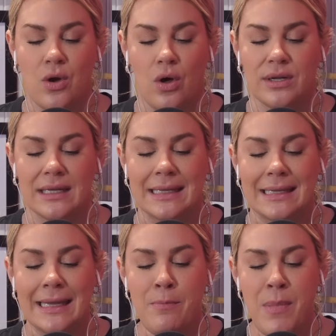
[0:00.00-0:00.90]
called
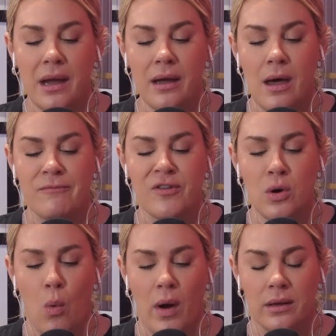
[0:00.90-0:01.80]
Lip
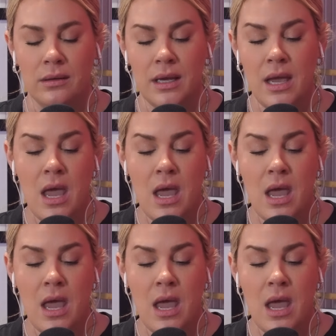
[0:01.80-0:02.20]
Comfort Oil.